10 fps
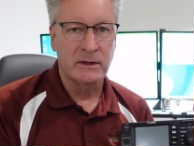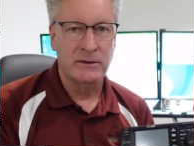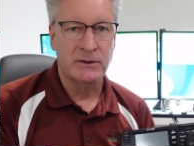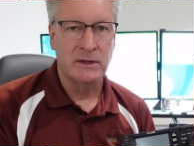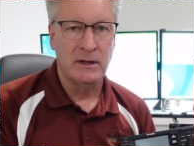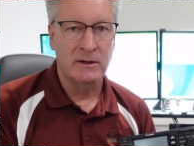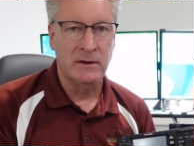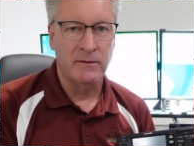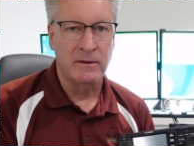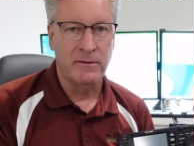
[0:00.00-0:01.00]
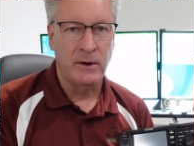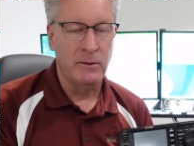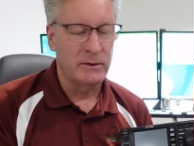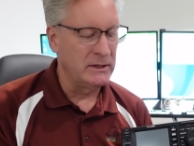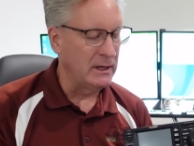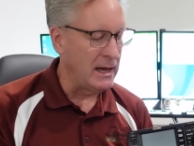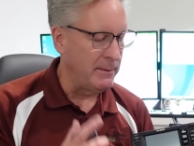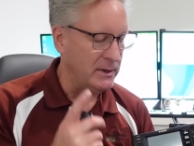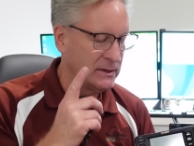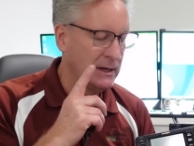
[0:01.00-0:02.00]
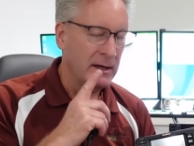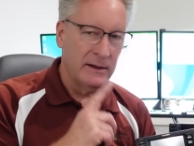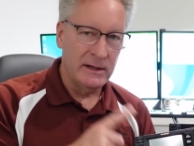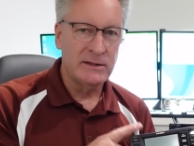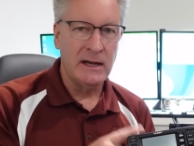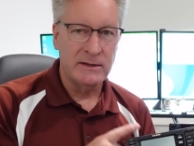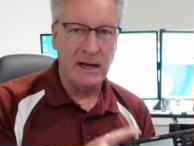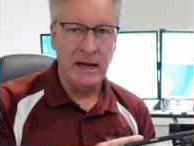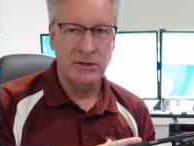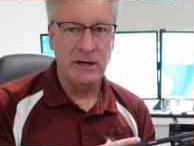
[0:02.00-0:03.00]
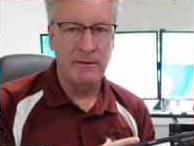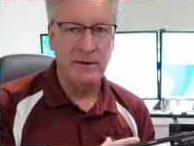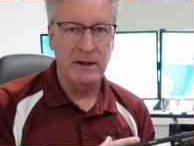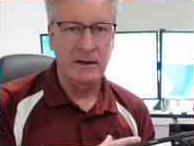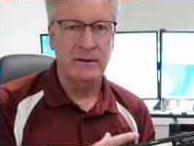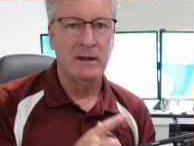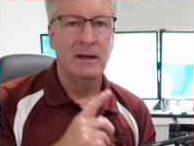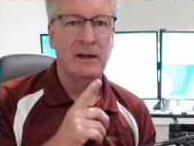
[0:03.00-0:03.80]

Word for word: There's different frequency allotments. This has HF in it.